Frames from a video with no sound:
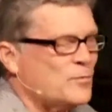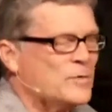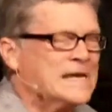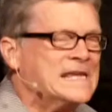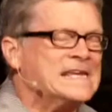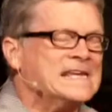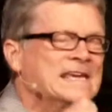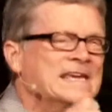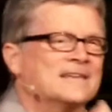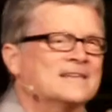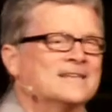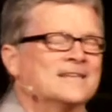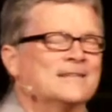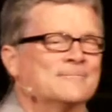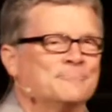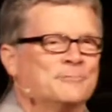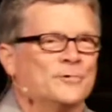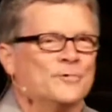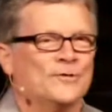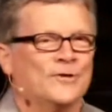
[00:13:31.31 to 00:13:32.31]
But we can get to
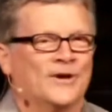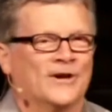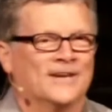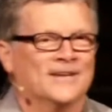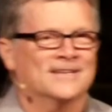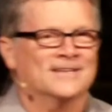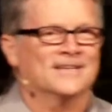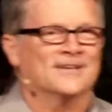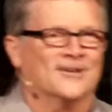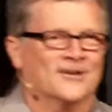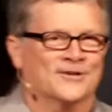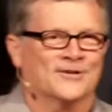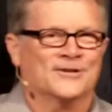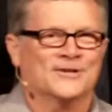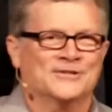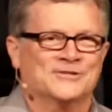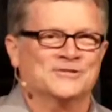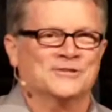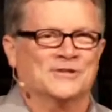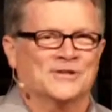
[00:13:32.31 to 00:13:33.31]
the point in our
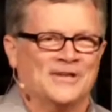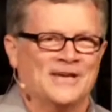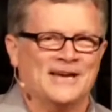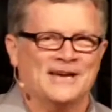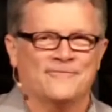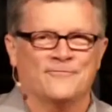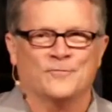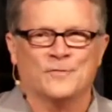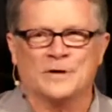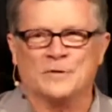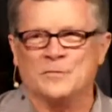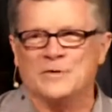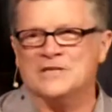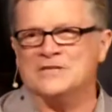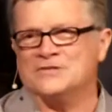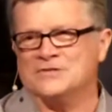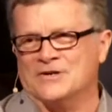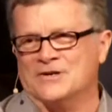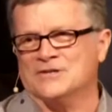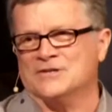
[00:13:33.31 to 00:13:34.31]
Christian life where
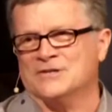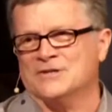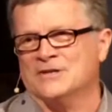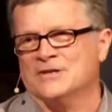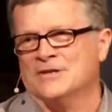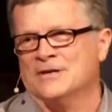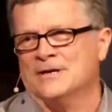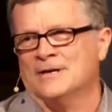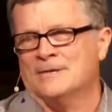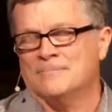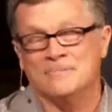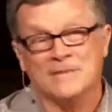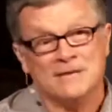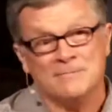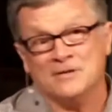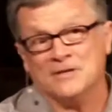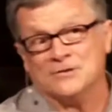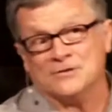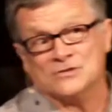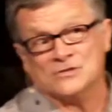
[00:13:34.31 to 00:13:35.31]
we start to,
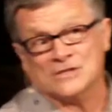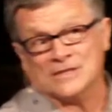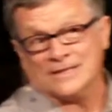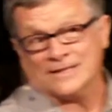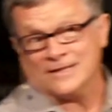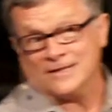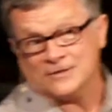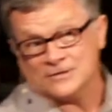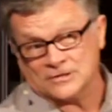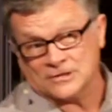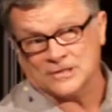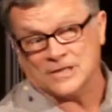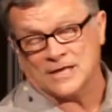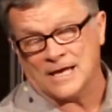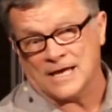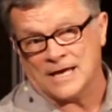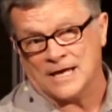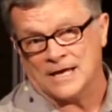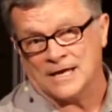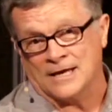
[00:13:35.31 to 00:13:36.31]
maybe you're sitting here
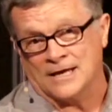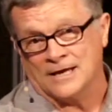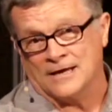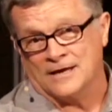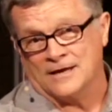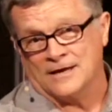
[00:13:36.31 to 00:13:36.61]
today.